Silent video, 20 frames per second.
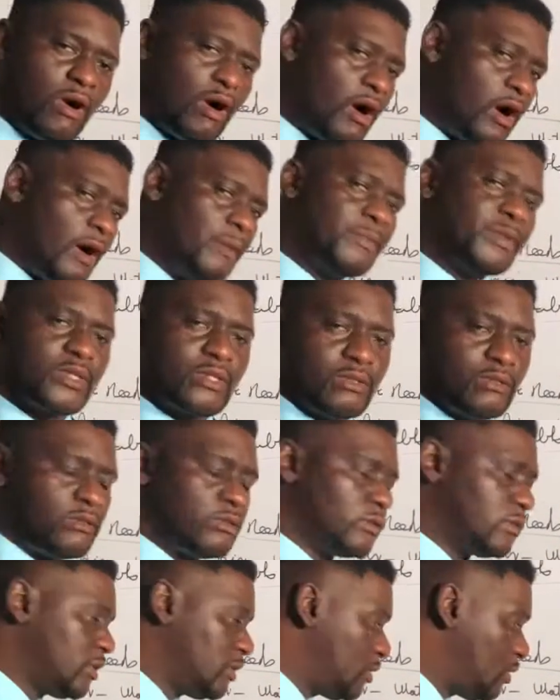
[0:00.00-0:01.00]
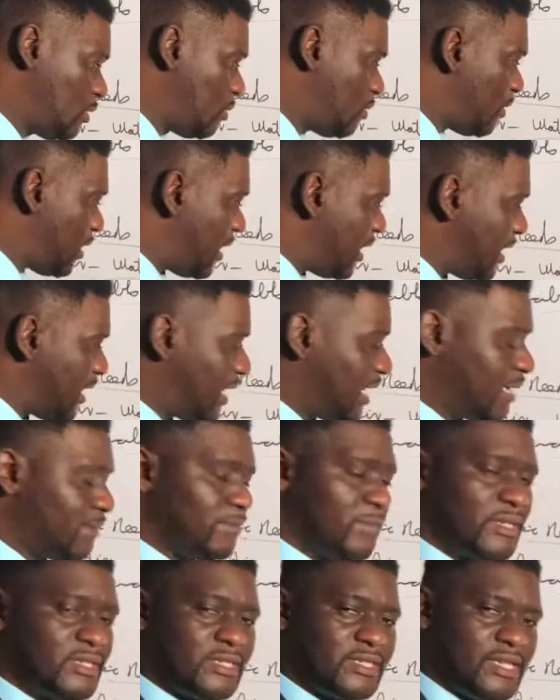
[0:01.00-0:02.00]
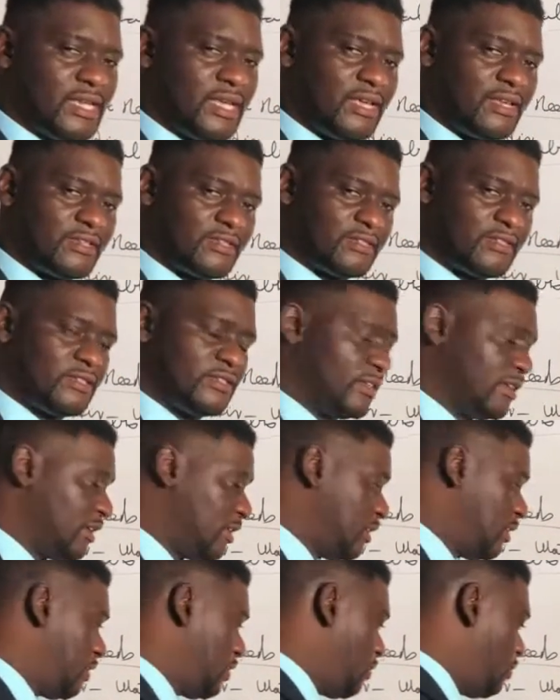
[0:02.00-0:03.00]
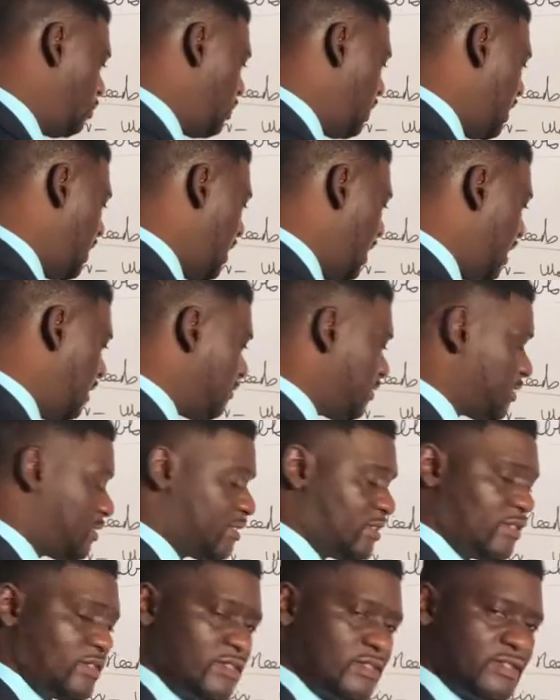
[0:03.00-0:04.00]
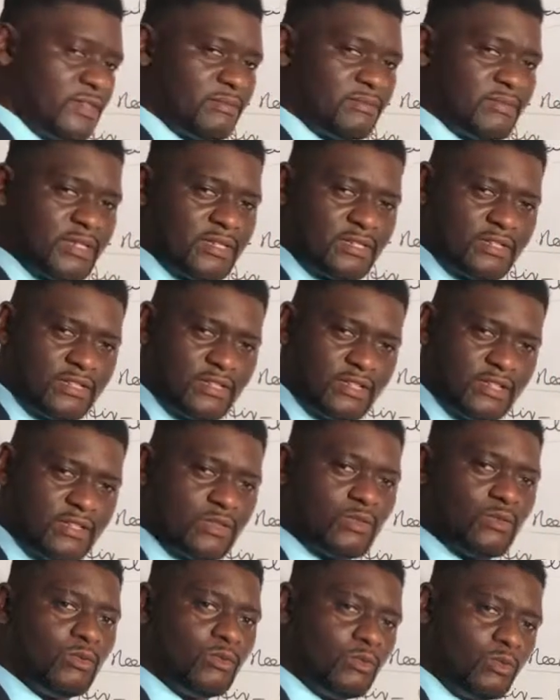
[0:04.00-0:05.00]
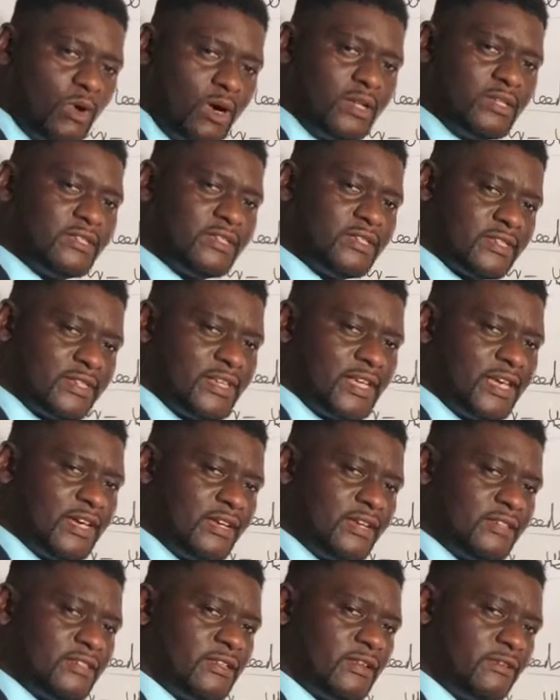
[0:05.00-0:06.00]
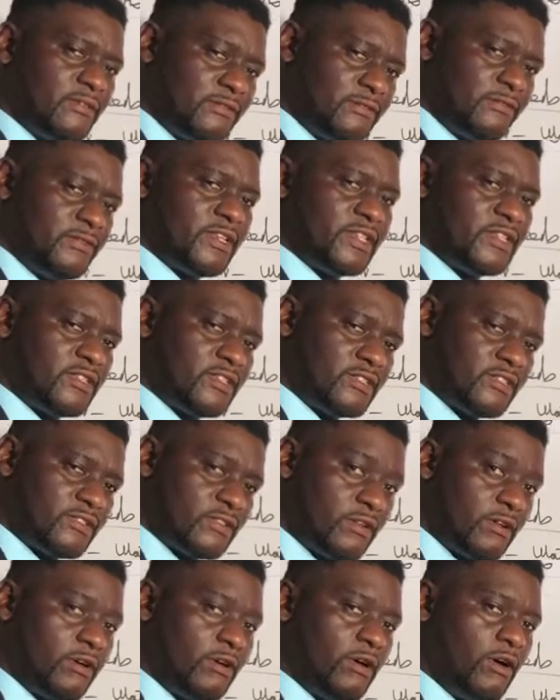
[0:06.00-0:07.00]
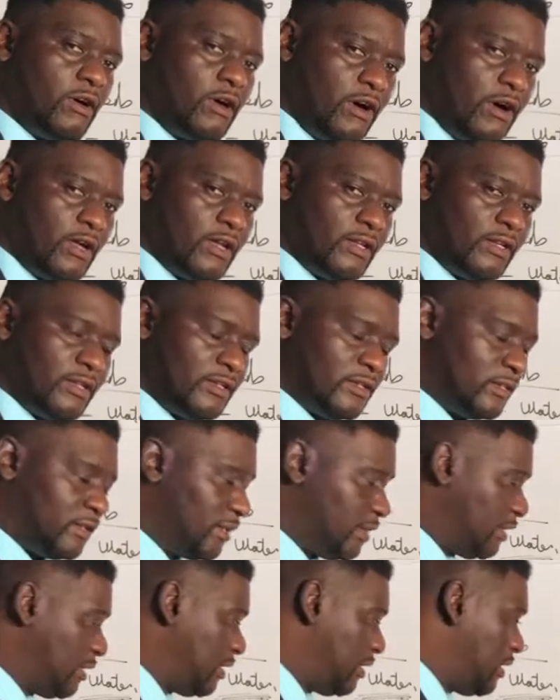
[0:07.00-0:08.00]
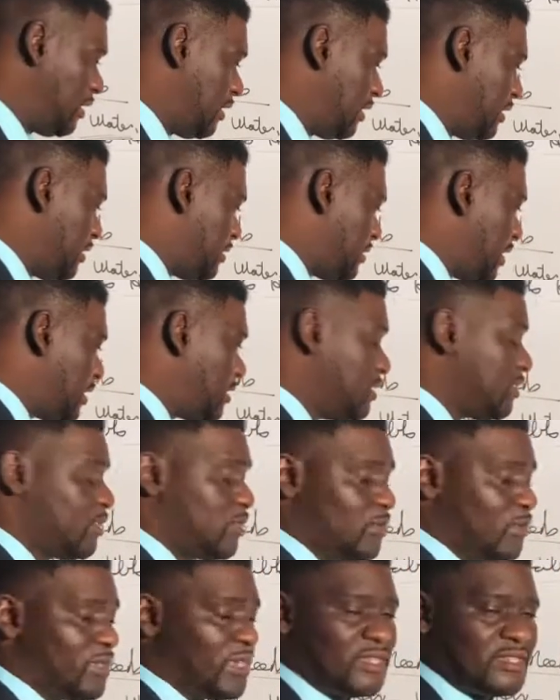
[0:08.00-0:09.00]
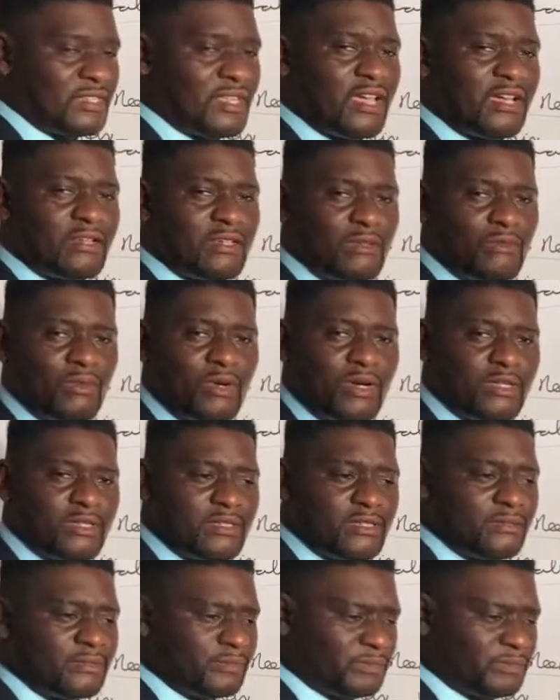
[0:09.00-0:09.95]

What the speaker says: absolutely no alignment tests. We have a system that says one size fits all. That is doing exactly what